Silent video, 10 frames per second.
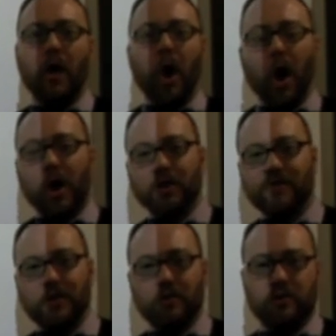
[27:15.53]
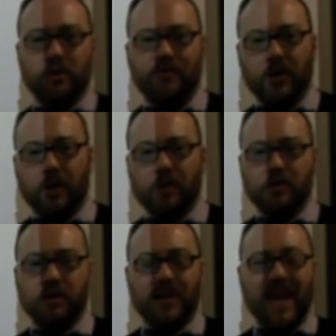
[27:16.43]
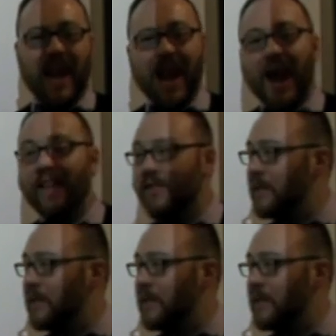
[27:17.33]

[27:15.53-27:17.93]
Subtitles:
all of the YouTube videos and